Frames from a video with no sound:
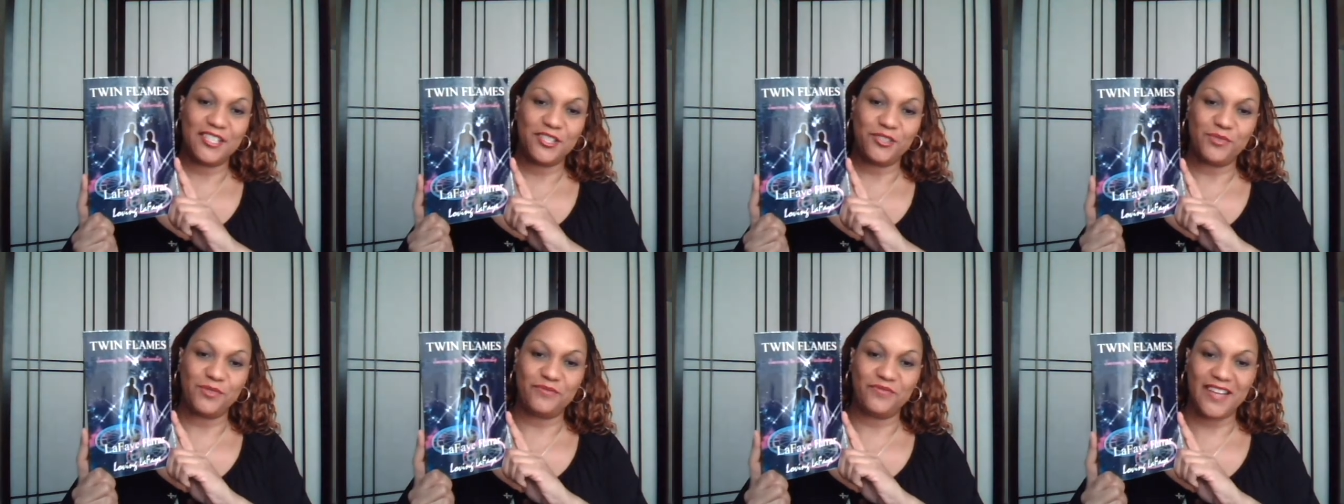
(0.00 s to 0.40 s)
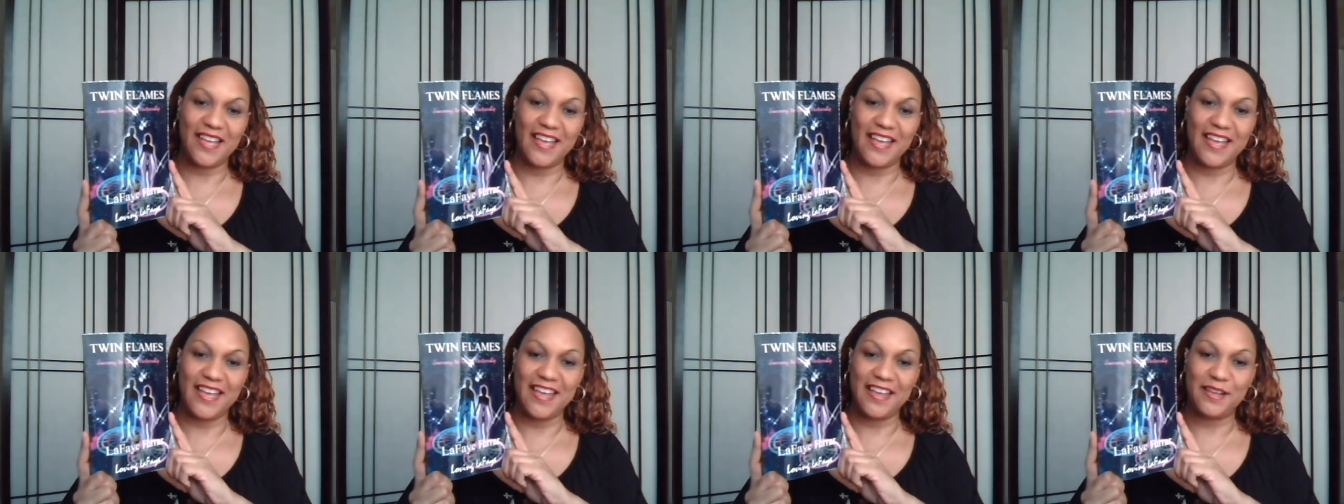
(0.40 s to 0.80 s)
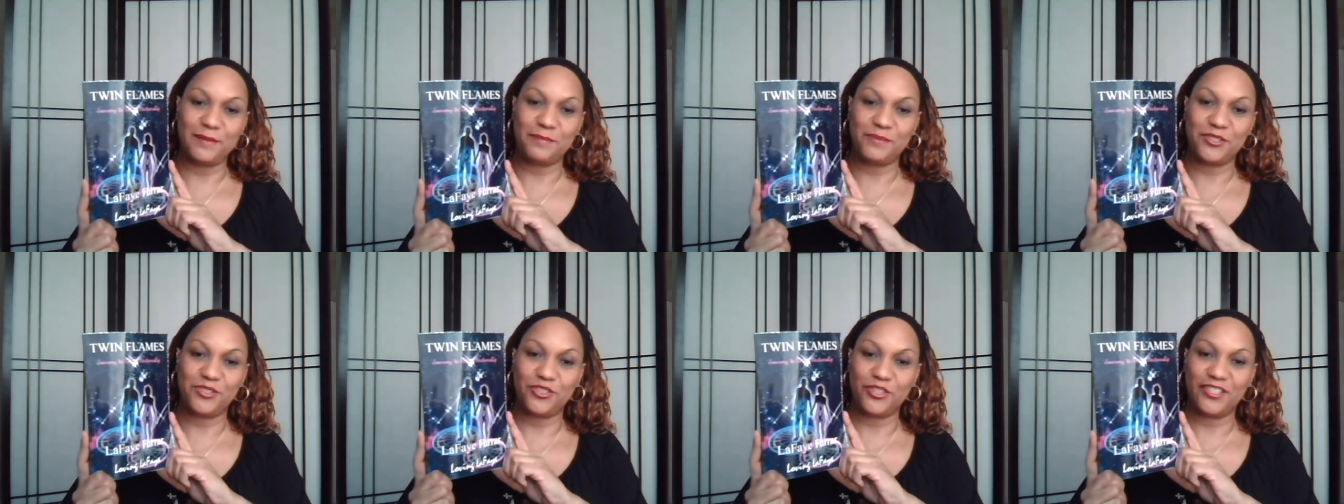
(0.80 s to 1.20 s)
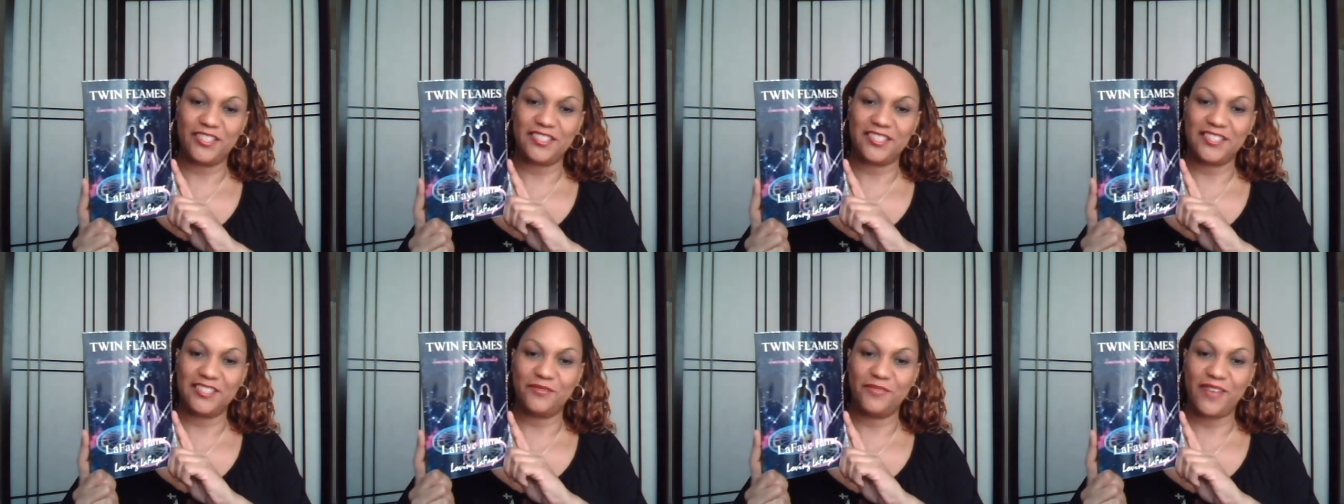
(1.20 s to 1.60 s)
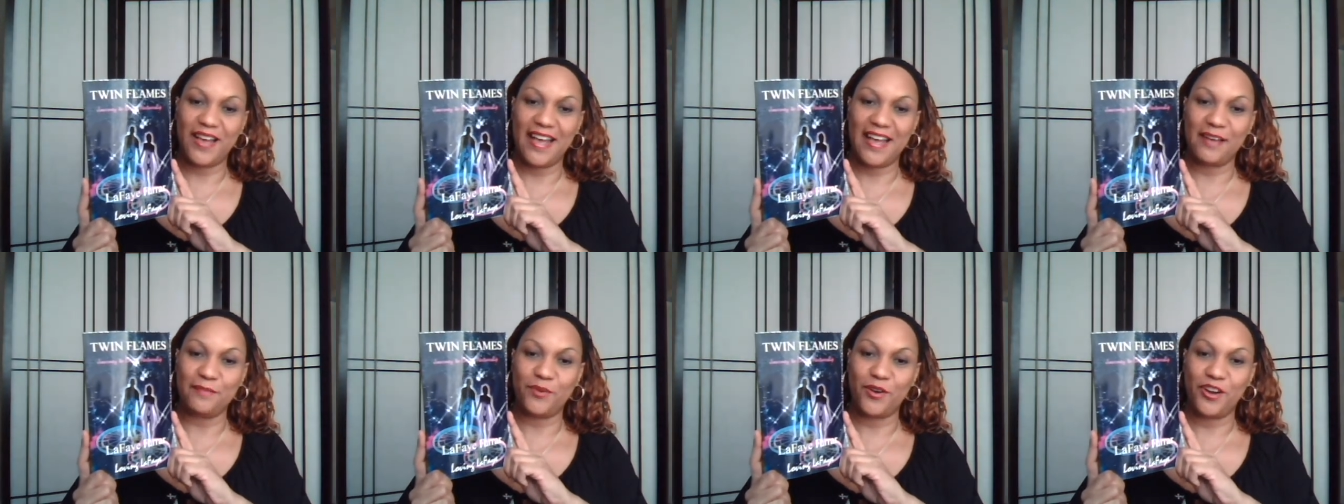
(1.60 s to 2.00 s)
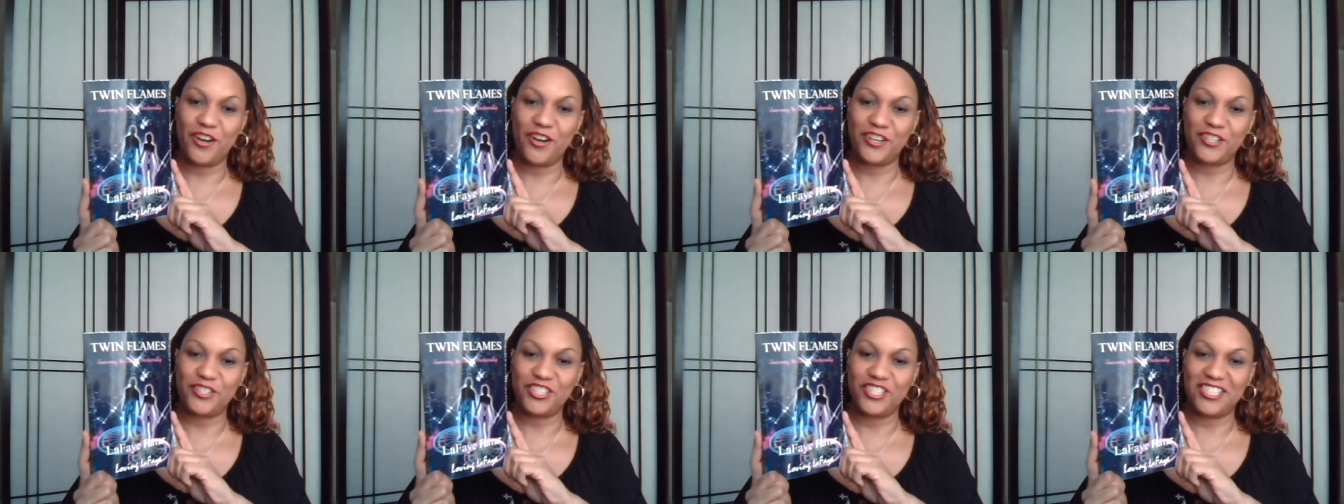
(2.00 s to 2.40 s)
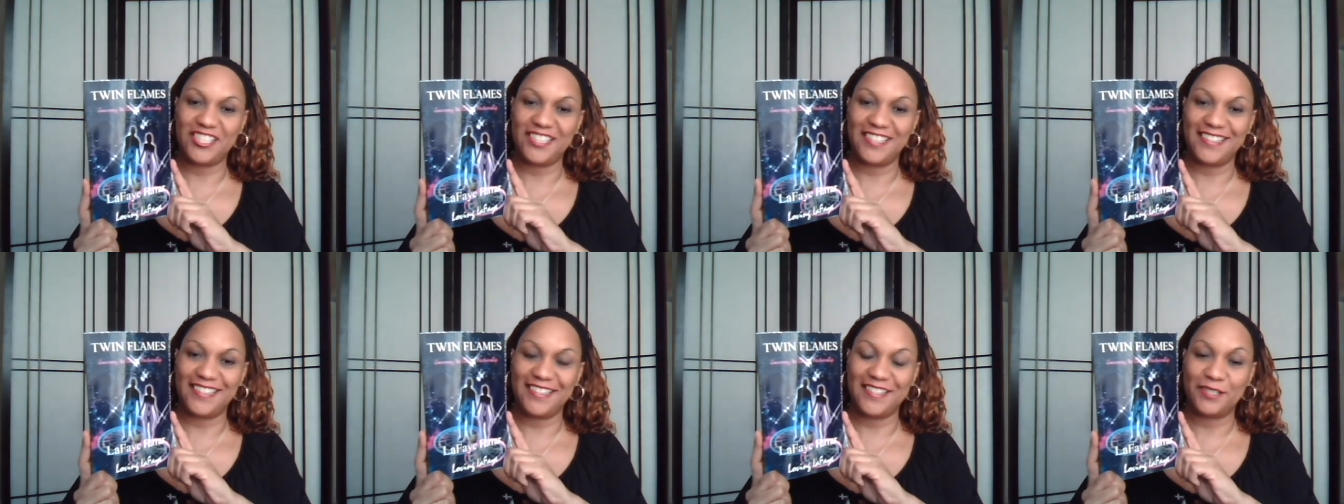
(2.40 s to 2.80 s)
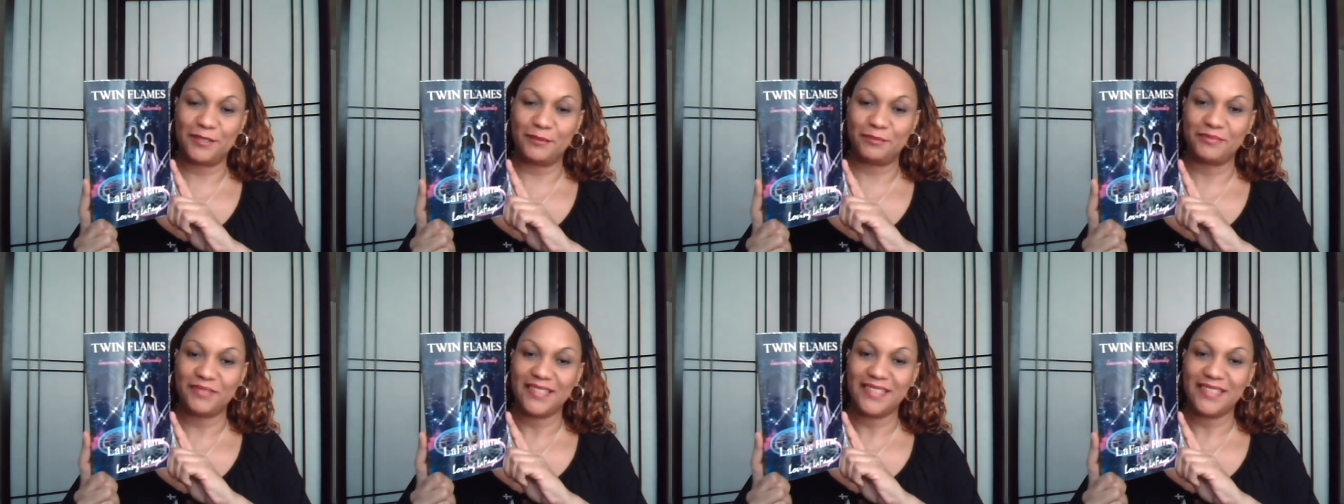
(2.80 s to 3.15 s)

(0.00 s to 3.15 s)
it's Twin Flames, Journey to Divine Partnership,